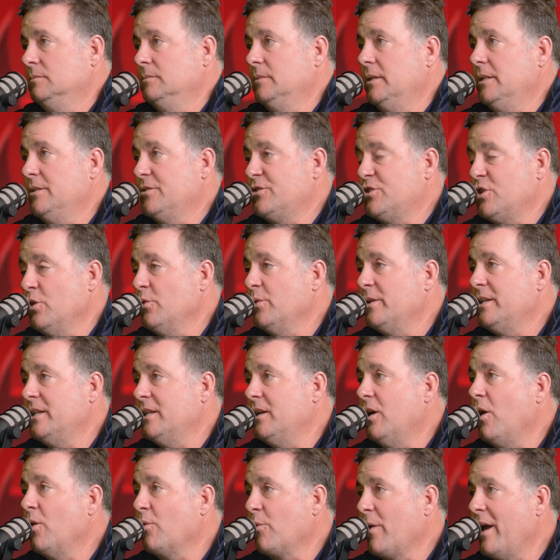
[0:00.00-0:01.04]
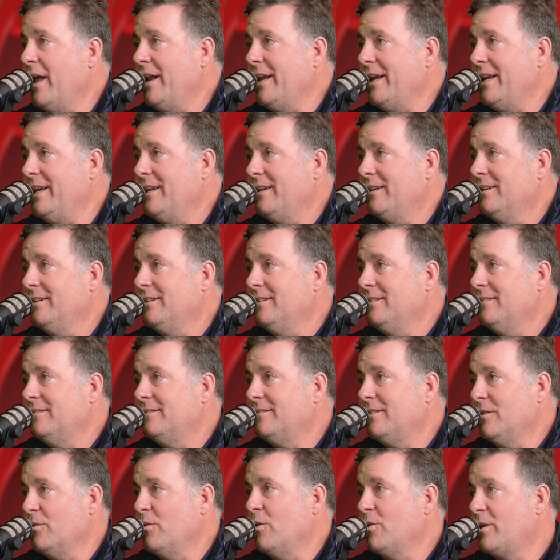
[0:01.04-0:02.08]
is doing it already,
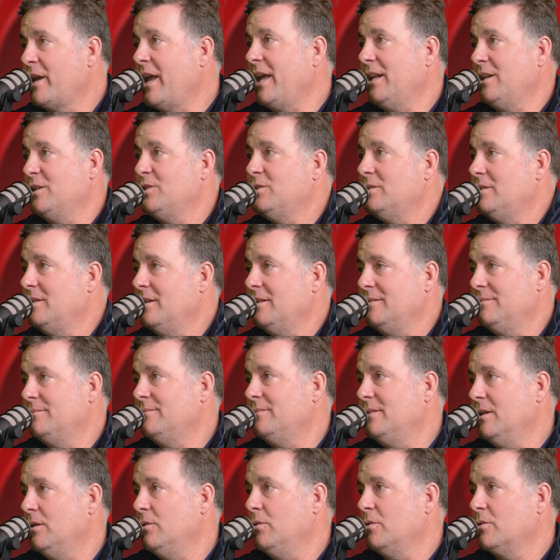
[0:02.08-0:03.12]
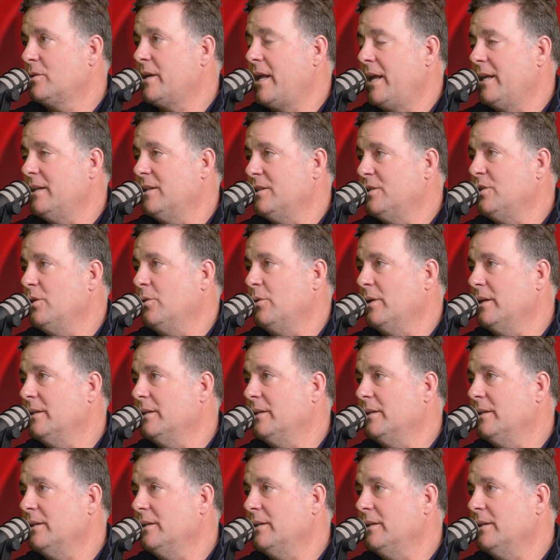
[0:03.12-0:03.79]
they're okay to do